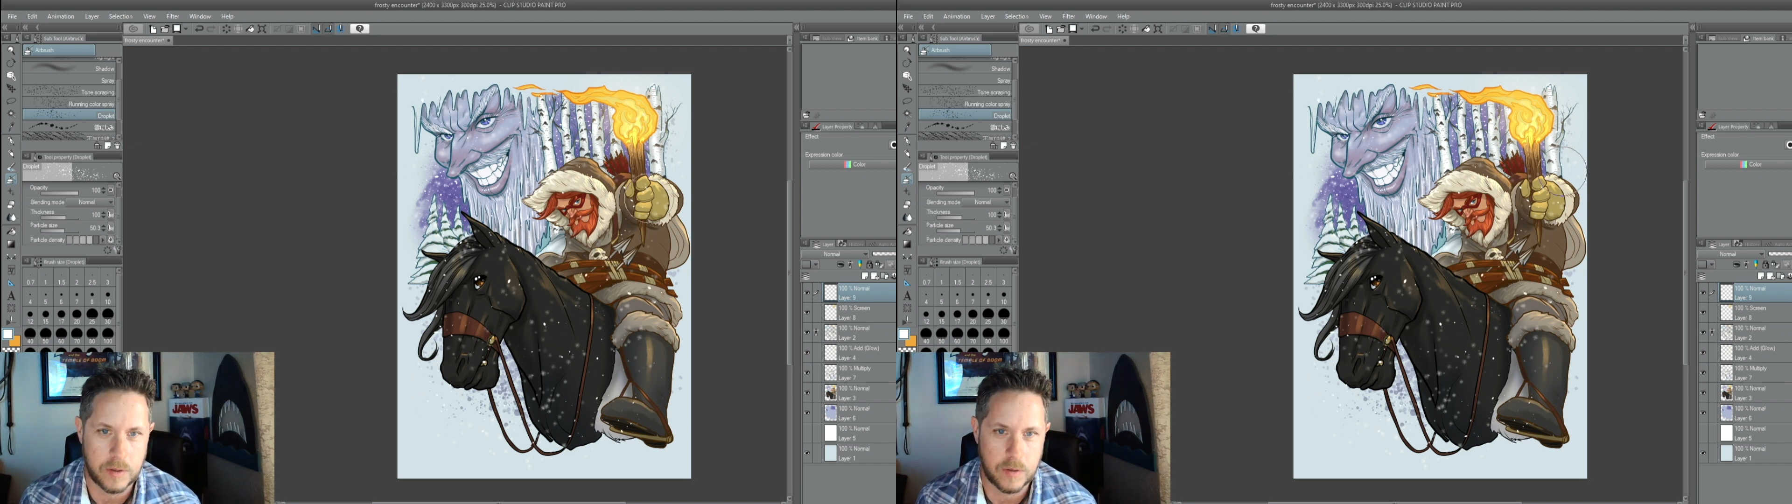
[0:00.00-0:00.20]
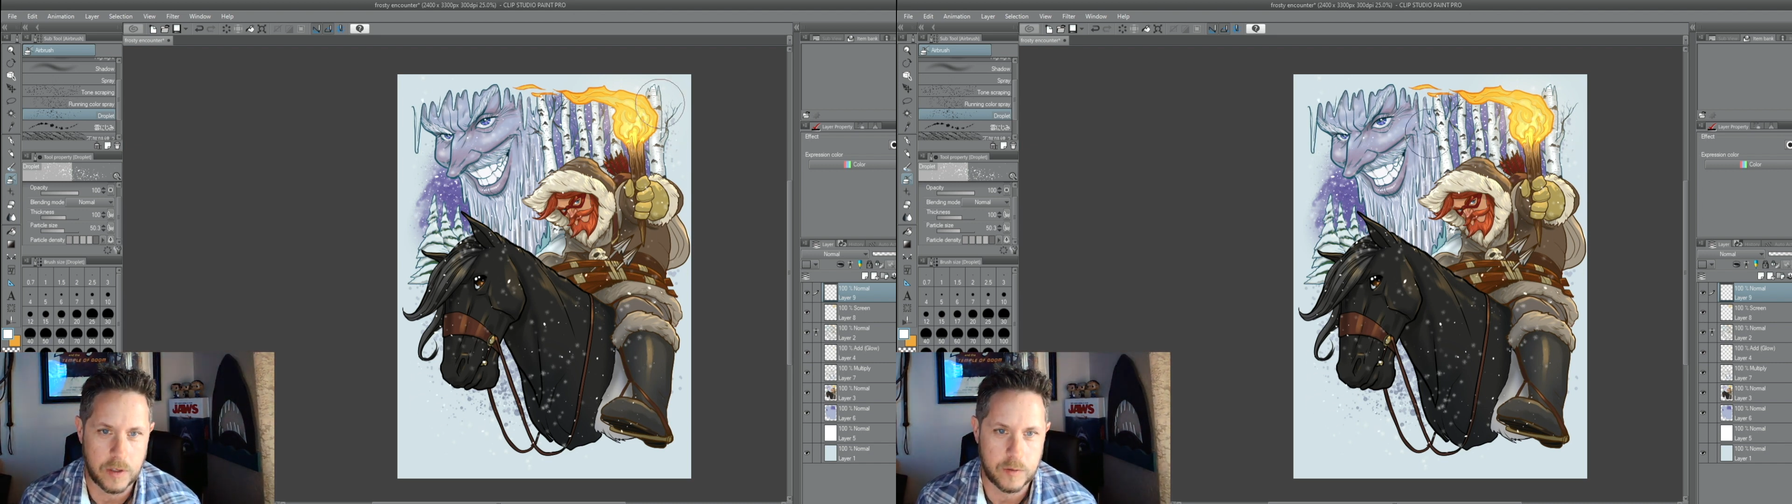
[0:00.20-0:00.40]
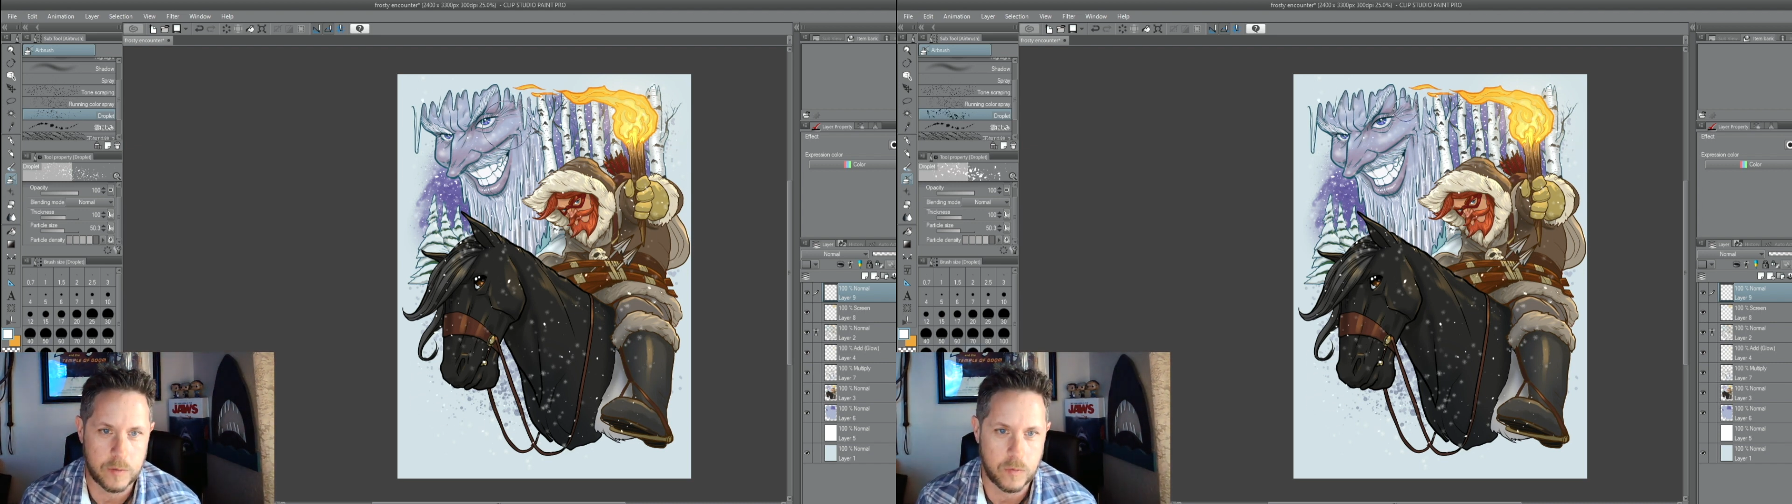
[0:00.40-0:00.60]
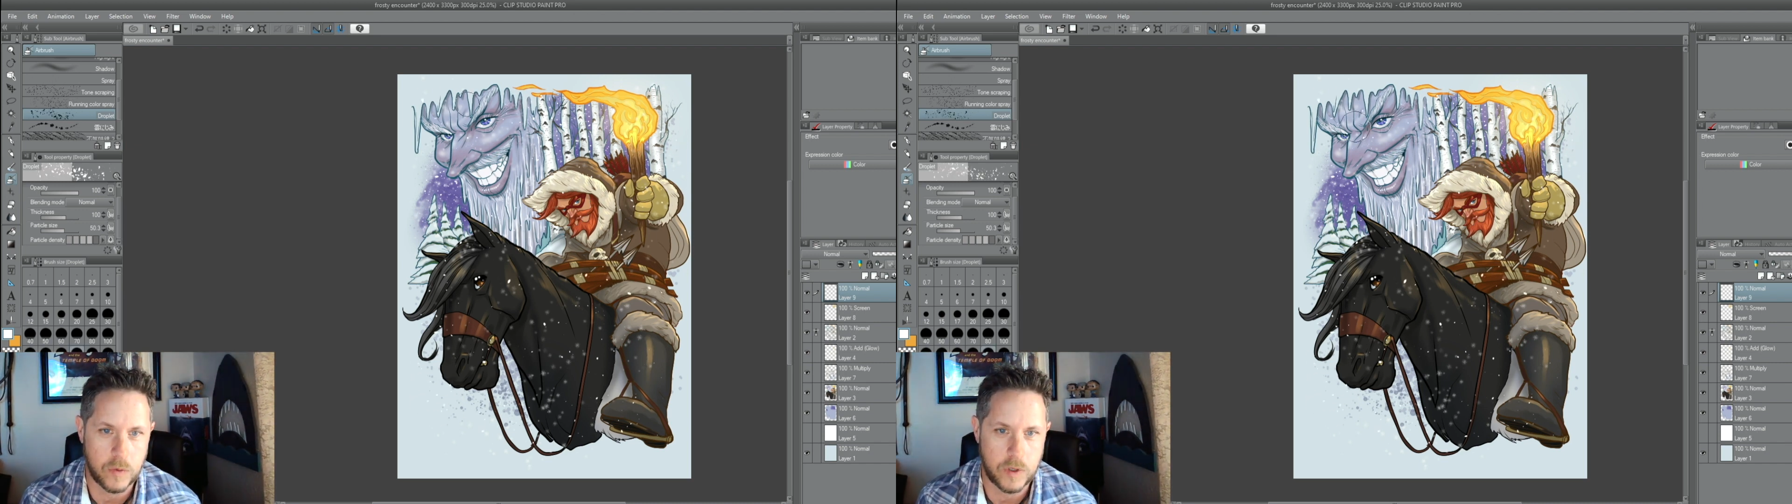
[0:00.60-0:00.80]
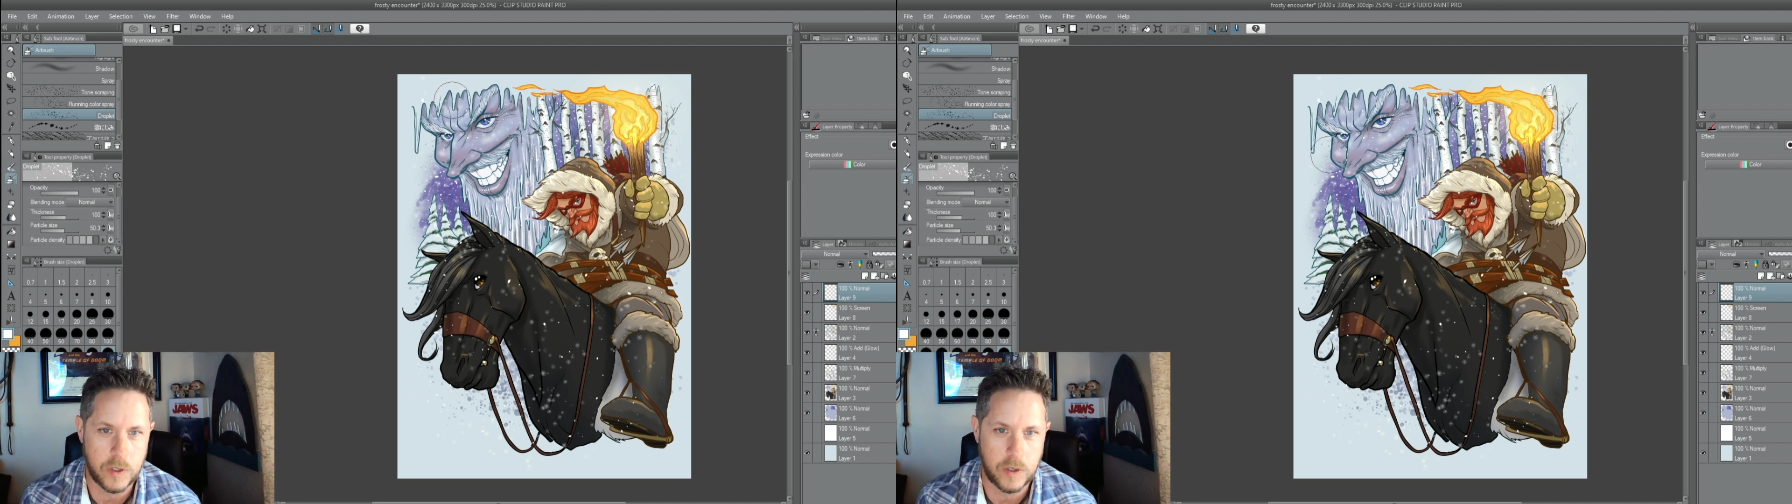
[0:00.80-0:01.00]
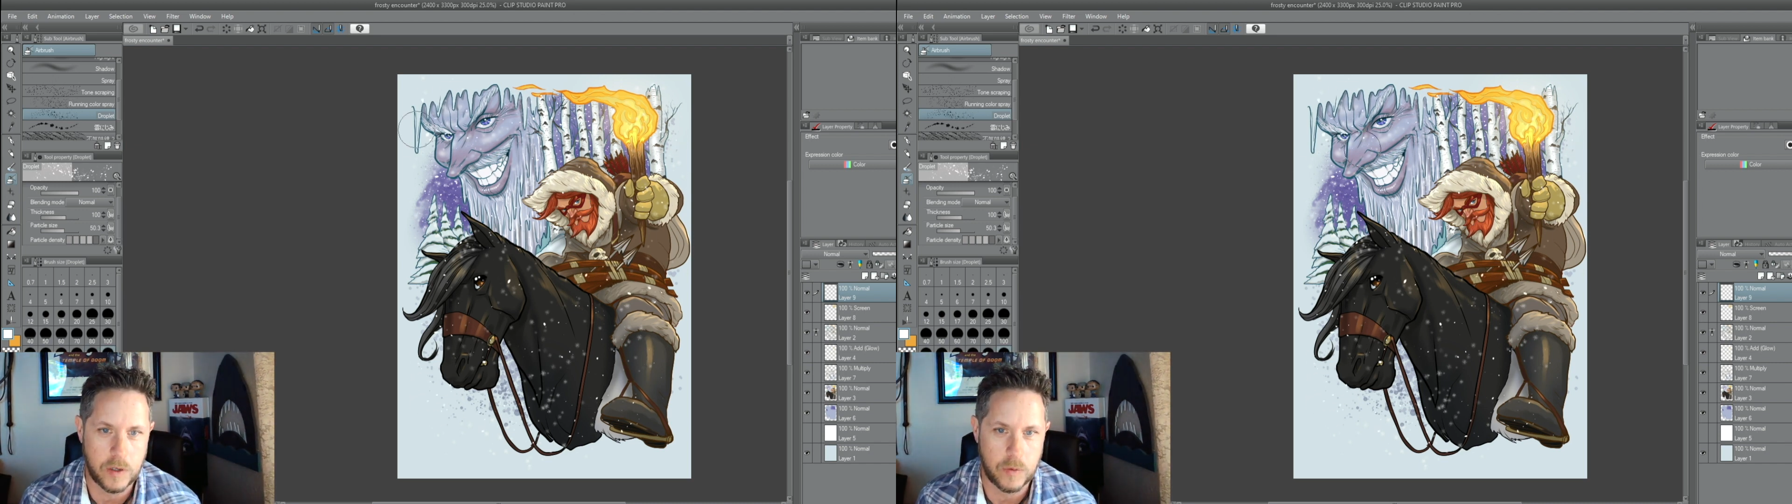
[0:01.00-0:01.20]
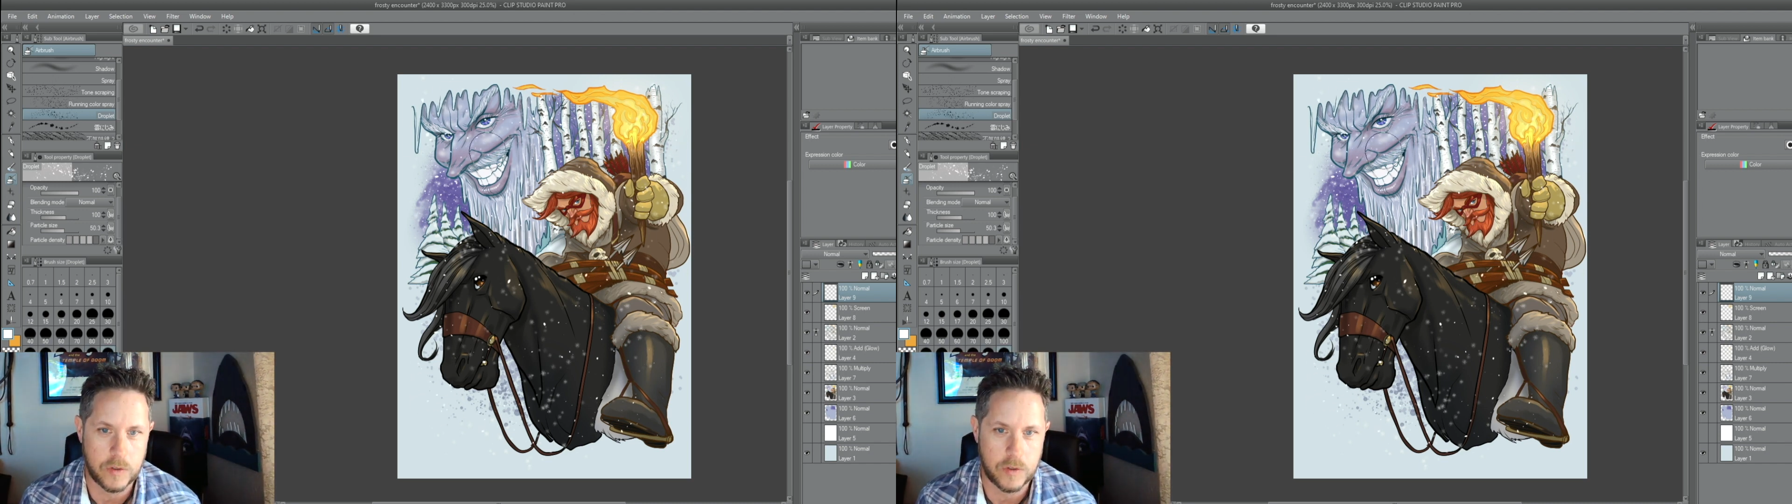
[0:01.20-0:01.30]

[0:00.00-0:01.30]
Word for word: looks really good with